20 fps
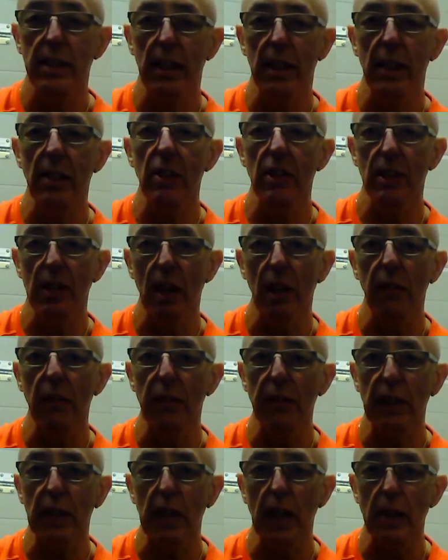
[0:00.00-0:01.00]
things yourself if
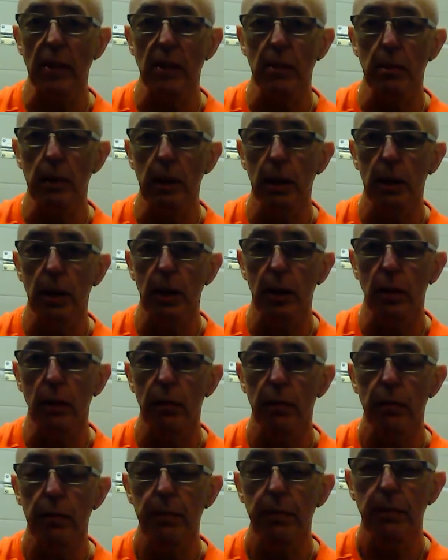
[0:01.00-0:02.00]
you catch them early enough.
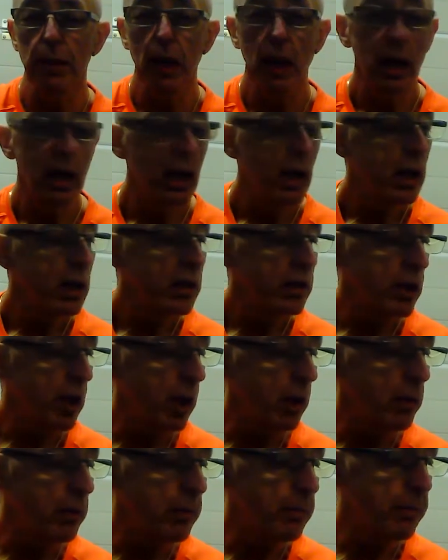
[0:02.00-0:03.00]

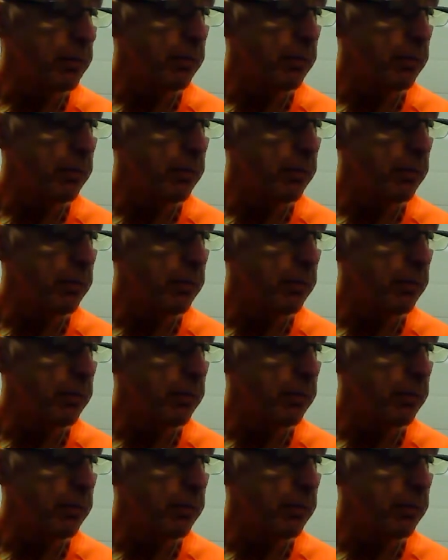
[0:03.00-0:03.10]
So